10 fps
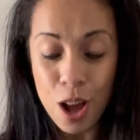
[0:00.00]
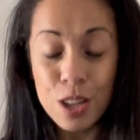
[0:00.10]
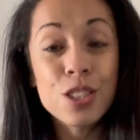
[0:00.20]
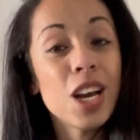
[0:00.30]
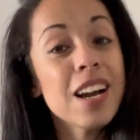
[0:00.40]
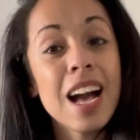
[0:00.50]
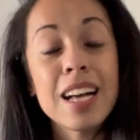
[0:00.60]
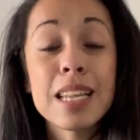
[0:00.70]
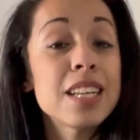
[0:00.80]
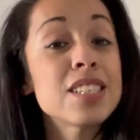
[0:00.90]
So yeah
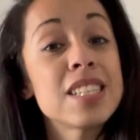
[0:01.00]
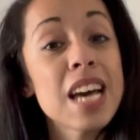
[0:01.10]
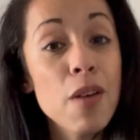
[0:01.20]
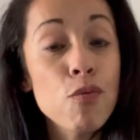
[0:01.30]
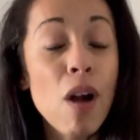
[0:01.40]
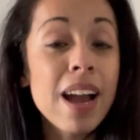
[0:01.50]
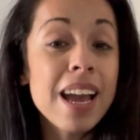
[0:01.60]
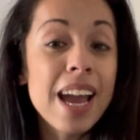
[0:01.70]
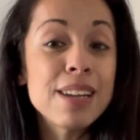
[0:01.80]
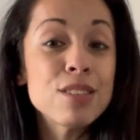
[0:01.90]
guys, let's dive right
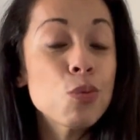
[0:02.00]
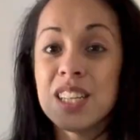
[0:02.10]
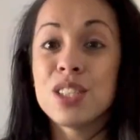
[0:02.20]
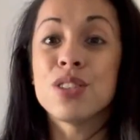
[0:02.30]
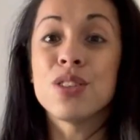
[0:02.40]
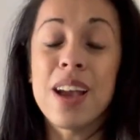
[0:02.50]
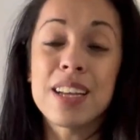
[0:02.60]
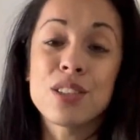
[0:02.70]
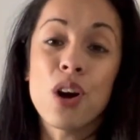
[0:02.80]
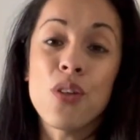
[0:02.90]
in. So
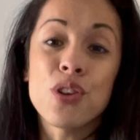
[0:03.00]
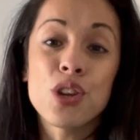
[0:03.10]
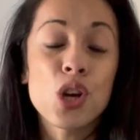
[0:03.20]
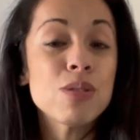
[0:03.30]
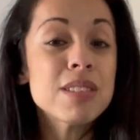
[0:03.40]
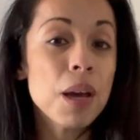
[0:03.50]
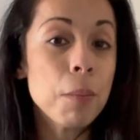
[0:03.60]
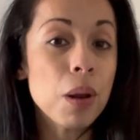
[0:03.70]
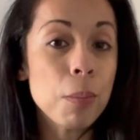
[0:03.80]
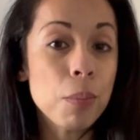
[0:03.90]
yes, I got the new
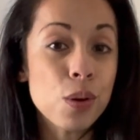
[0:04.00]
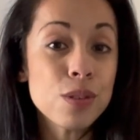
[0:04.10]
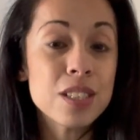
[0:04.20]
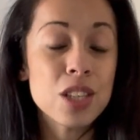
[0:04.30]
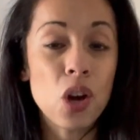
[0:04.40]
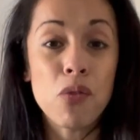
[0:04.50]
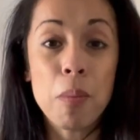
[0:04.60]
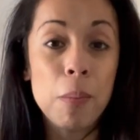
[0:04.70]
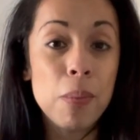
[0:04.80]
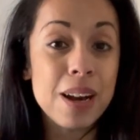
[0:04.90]
Timberland boots. So
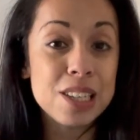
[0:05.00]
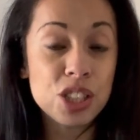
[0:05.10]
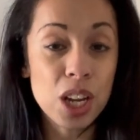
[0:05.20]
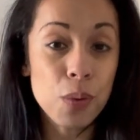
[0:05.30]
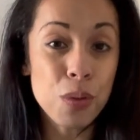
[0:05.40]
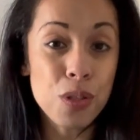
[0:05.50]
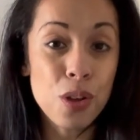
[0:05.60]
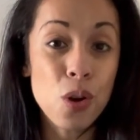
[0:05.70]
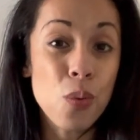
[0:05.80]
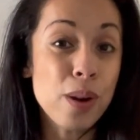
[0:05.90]
remember I shared with
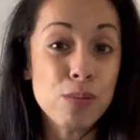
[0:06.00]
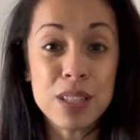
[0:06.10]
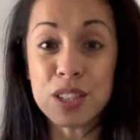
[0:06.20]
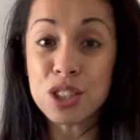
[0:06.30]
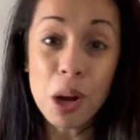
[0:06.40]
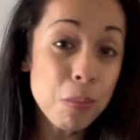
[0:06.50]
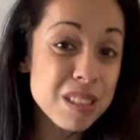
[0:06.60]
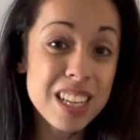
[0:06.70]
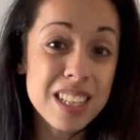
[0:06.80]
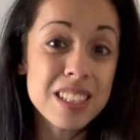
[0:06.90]
you when I was in the shopping
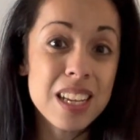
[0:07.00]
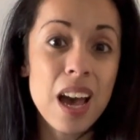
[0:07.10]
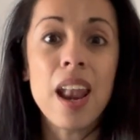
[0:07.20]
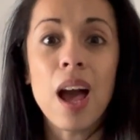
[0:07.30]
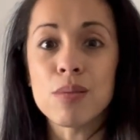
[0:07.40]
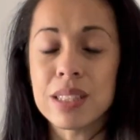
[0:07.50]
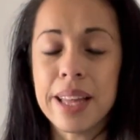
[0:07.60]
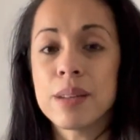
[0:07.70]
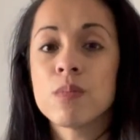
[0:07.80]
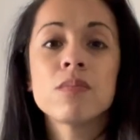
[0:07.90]
centre and I was
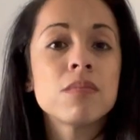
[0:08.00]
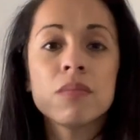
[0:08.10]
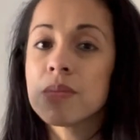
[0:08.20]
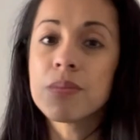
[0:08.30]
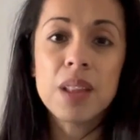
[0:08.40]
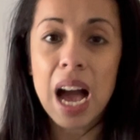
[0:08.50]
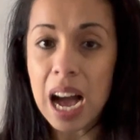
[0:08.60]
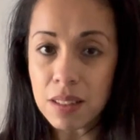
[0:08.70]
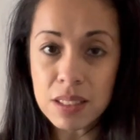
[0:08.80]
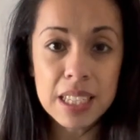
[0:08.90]
like,
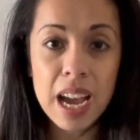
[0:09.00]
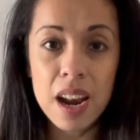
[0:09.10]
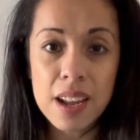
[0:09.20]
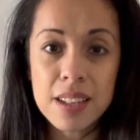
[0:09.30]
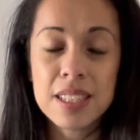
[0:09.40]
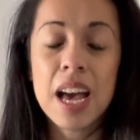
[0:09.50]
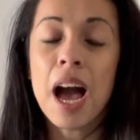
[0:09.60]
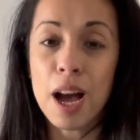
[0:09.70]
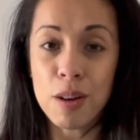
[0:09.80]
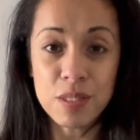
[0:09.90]
had to get it,
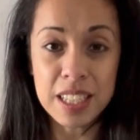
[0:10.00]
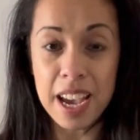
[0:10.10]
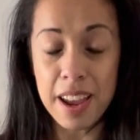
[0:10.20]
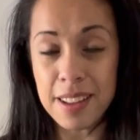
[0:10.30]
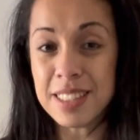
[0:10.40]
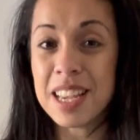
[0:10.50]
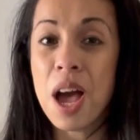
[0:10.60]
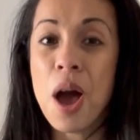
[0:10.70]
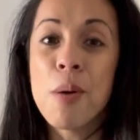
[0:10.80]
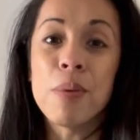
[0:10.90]
have to get it.
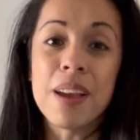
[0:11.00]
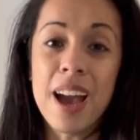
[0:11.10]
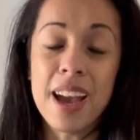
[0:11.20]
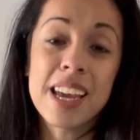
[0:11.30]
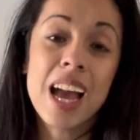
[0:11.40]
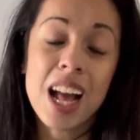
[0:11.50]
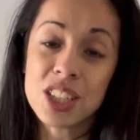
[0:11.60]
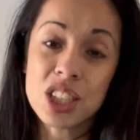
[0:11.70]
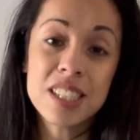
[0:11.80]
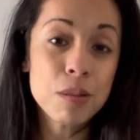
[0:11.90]
But yeah, he
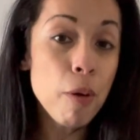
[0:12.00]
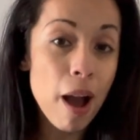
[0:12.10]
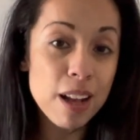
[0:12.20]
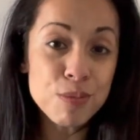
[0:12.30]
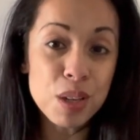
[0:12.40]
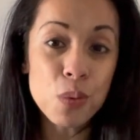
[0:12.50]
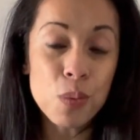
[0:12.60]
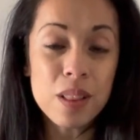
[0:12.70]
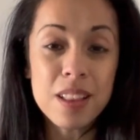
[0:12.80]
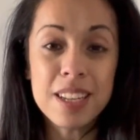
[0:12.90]
actually surprised me
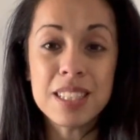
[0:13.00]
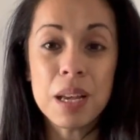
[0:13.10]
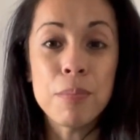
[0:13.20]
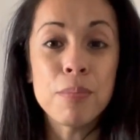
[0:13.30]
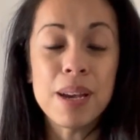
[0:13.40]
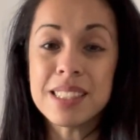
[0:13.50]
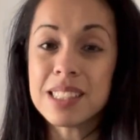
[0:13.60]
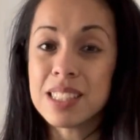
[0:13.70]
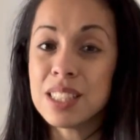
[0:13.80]
with this amazing